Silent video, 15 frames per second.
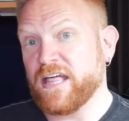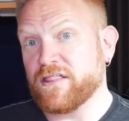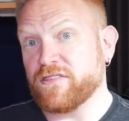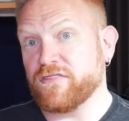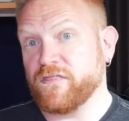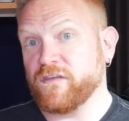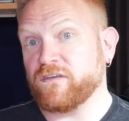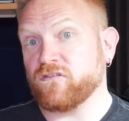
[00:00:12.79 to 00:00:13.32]

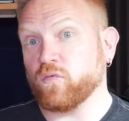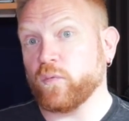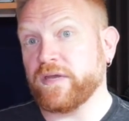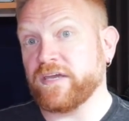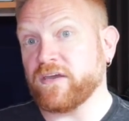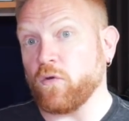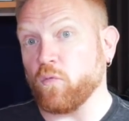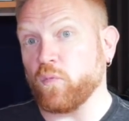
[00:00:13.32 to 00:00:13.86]
This
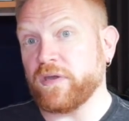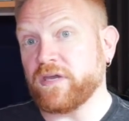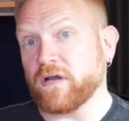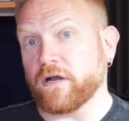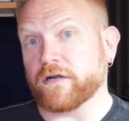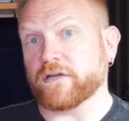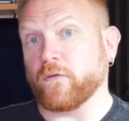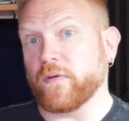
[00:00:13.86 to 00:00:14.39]
week, we
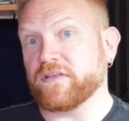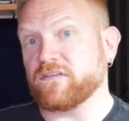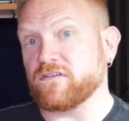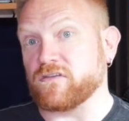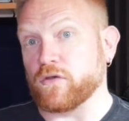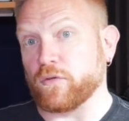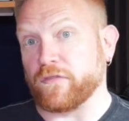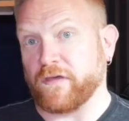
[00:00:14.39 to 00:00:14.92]
are going to
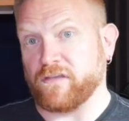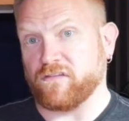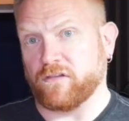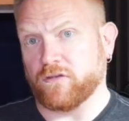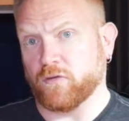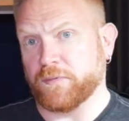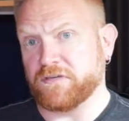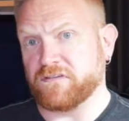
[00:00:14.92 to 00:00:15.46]
do things a
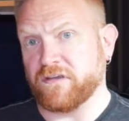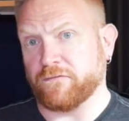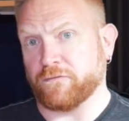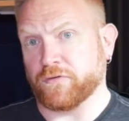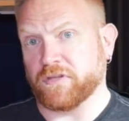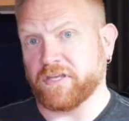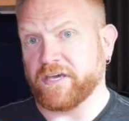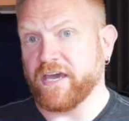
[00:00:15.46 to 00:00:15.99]
little bit
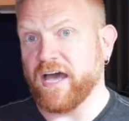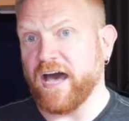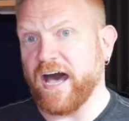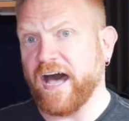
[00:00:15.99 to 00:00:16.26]
differently.